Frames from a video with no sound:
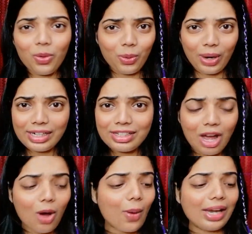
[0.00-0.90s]
right
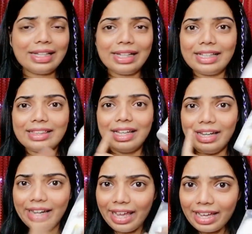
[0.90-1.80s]
now and click the
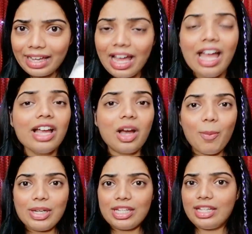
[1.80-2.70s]
link,
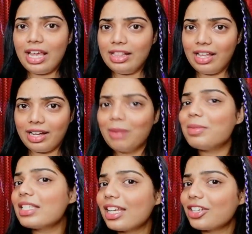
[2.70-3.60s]
comment it in the
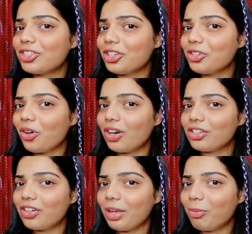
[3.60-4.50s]
comment section your
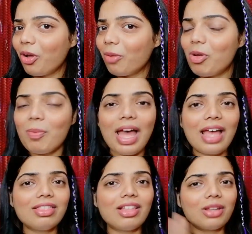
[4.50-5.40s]
under eye problem,
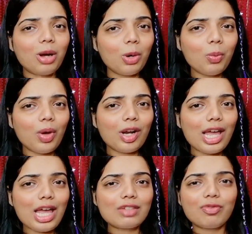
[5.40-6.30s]
and the third one
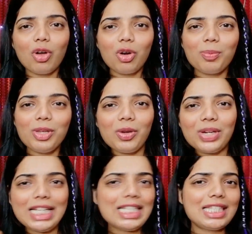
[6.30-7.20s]
is follow me on
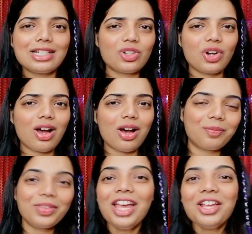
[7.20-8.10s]
Instagram.
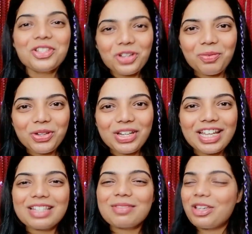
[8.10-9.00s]
So
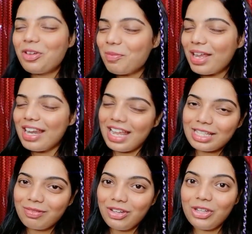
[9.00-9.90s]
beauties, see you in my next
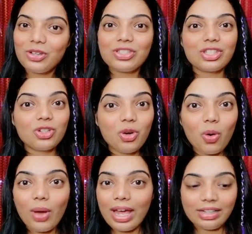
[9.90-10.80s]
video. Just go
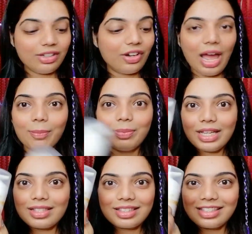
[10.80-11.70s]
and grab
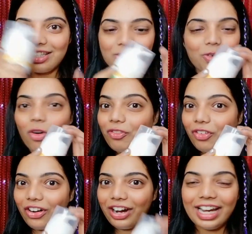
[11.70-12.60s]
this, just go
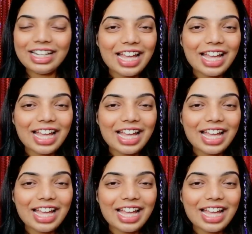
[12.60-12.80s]
for it.